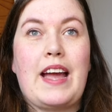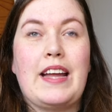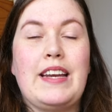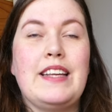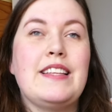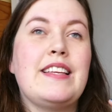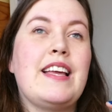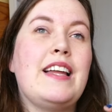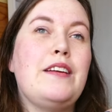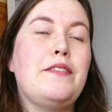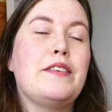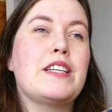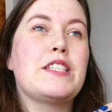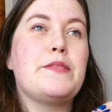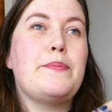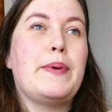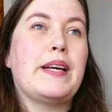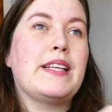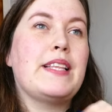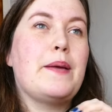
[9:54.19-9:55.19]
I did kind of
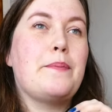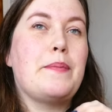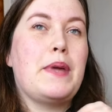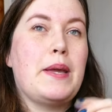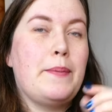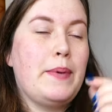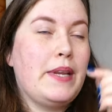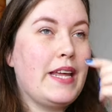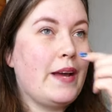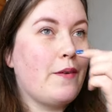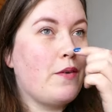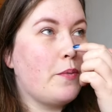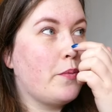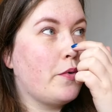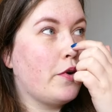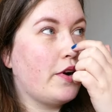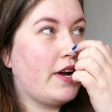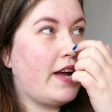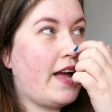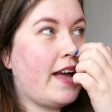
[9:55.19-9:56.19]
expect that maybe they were
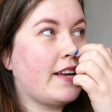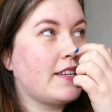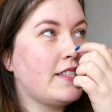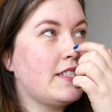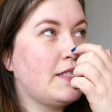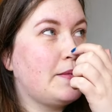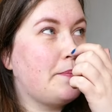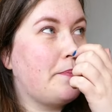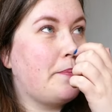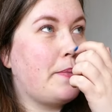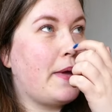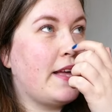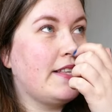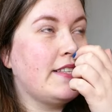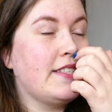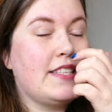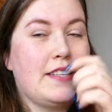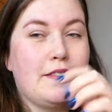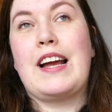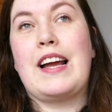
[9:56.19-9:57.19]
more
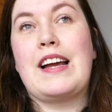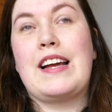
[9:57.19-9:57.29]
expensive.